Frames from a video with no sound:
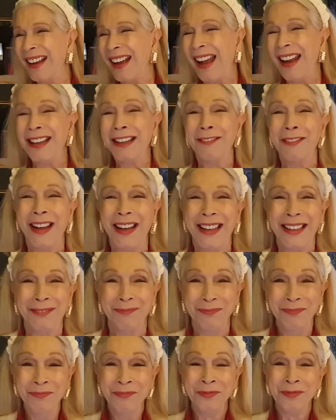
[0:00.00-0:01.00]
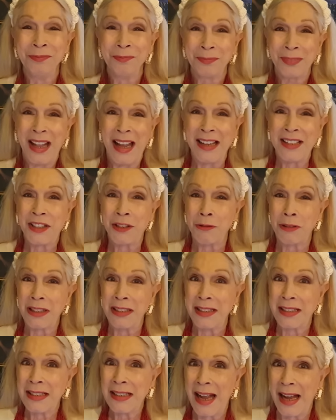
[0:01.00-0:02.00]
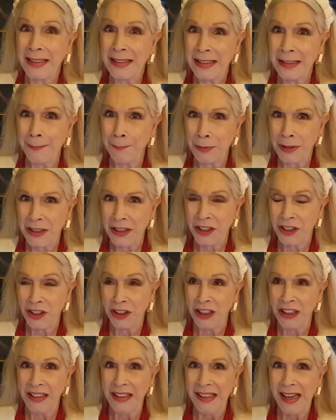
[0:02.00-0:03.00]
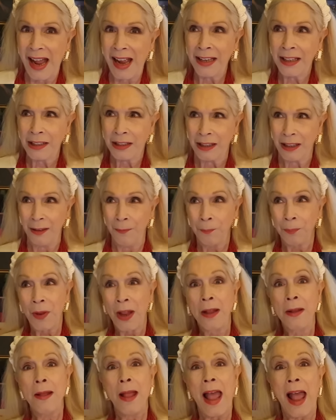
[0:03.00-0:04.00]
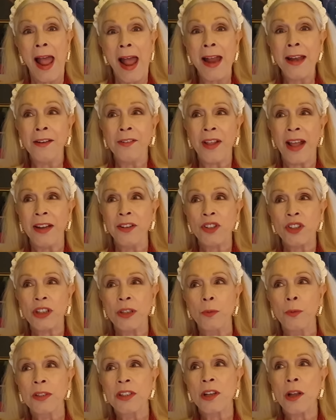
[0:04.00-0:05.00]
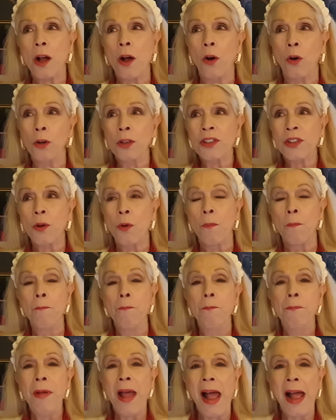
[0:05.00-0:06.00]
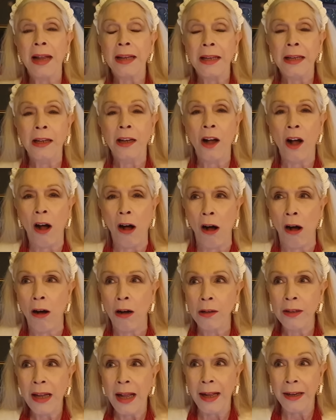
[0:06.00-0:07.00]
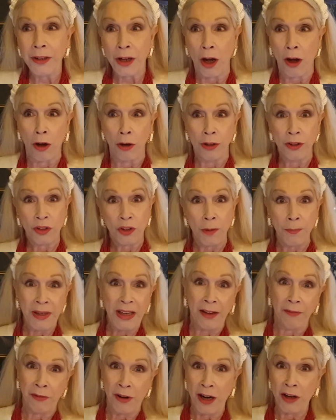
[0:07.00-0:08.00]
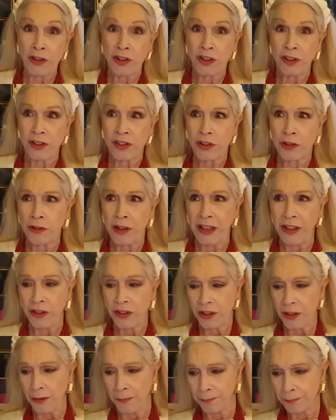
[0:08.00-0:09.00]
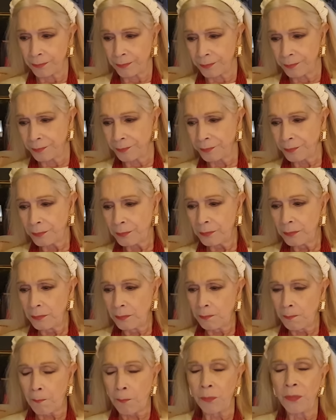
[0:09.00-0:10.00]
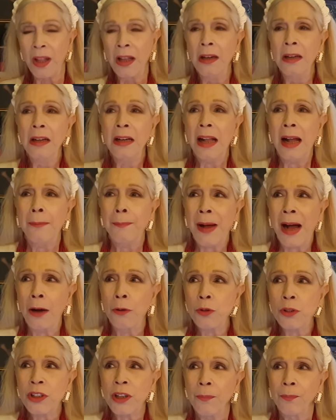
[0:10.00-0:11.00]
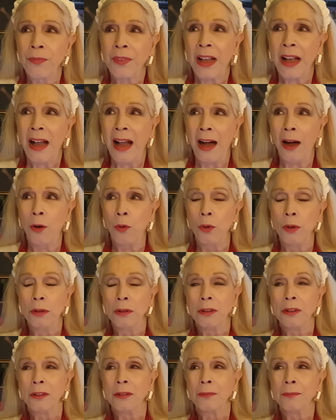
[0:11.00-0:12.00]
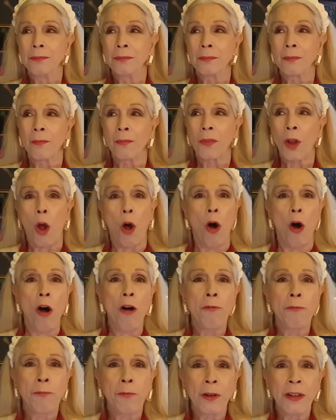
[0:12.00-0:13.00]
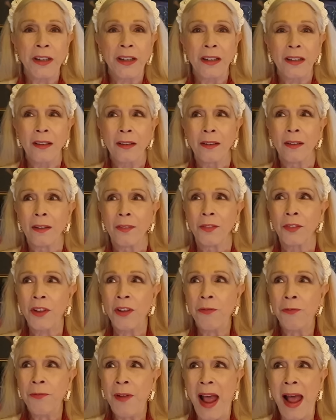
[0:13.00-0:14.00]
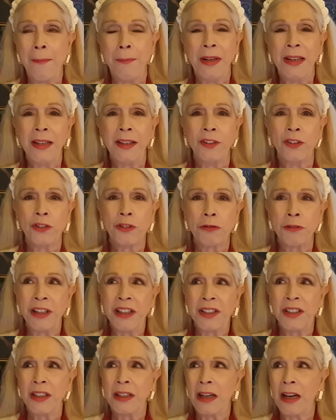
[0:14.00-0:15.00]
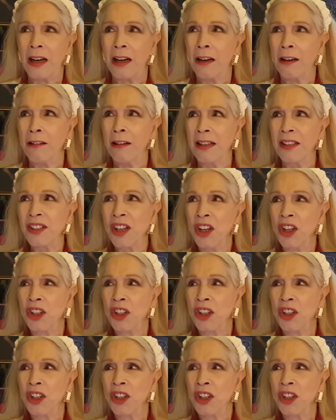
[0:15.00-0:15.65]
Anyway, as you can see, I didn't particularly like her. And then she was also banging on and on, to me, a virtual stranger, about how awfully the family treated her